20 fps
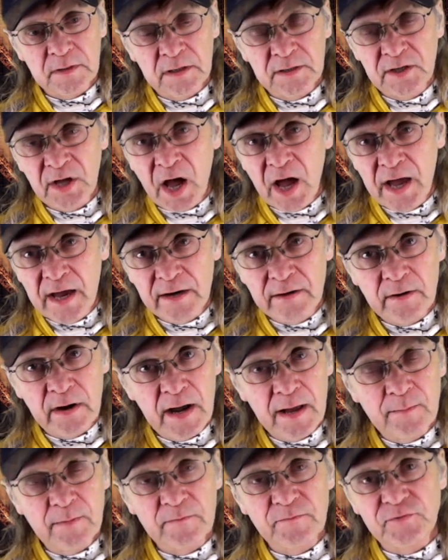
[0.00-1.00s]

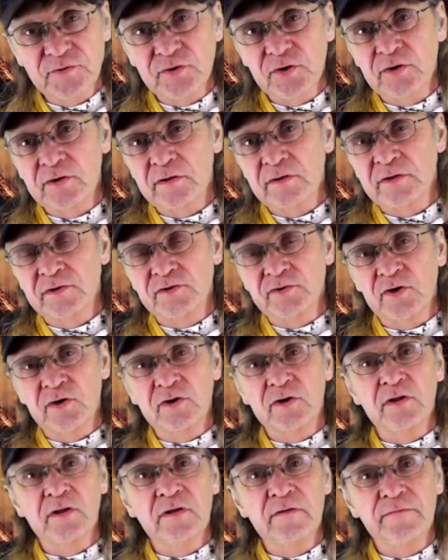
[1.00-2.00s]
diagram of the
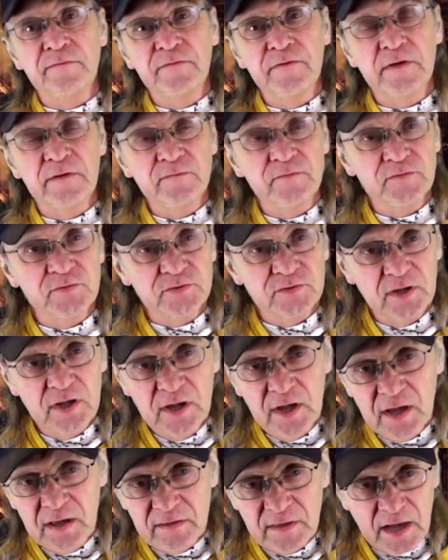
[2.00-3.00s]
circle of fifths.
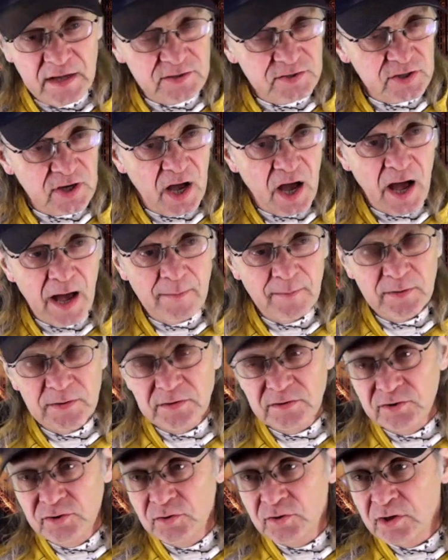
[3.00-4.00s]
That's
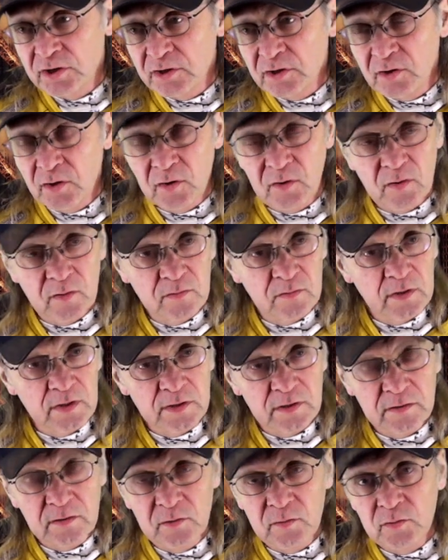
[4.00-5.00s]
common. You can go
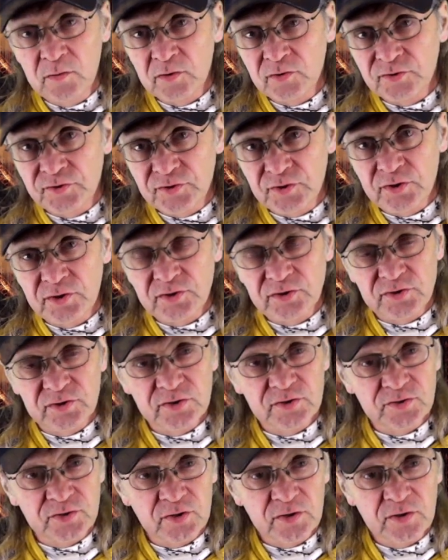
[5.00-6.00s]
and Google search the
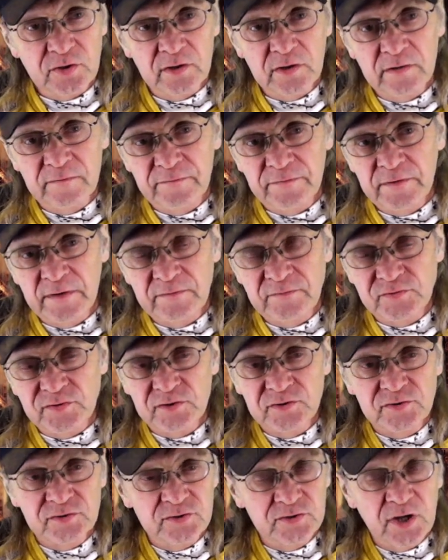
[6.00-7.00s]
circle of fifths.
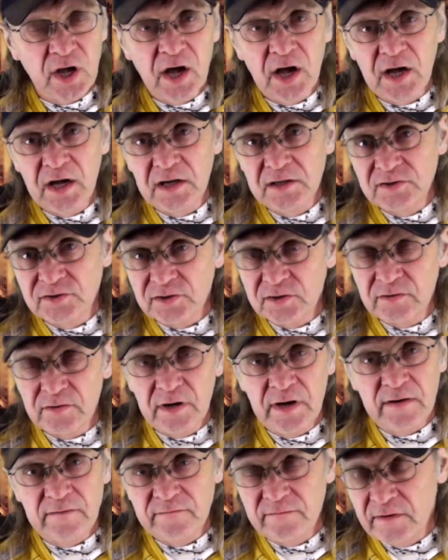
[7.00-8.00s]
There's tons of
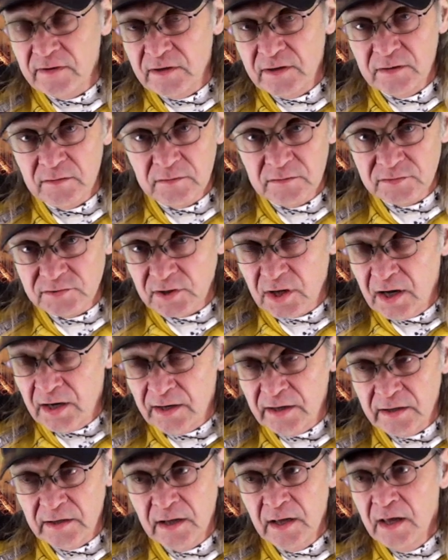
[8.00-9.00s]
great videos on
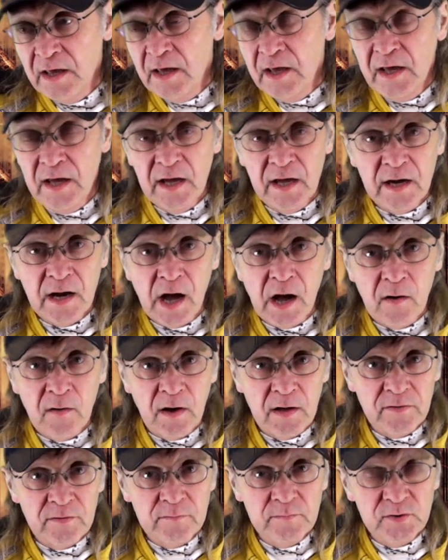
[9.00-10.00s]
it and how
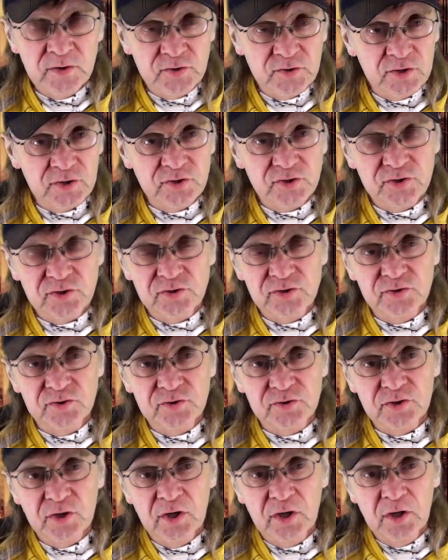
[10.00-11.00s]
other
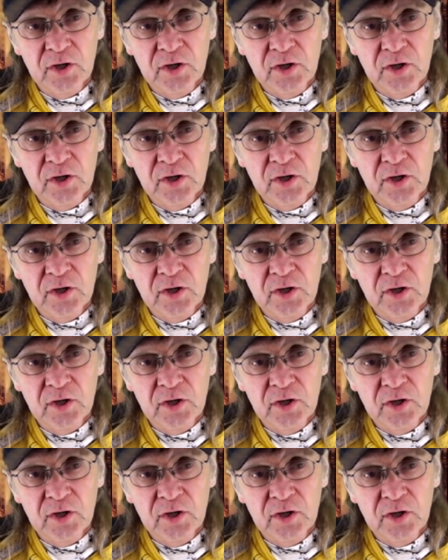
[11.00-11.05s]
musicians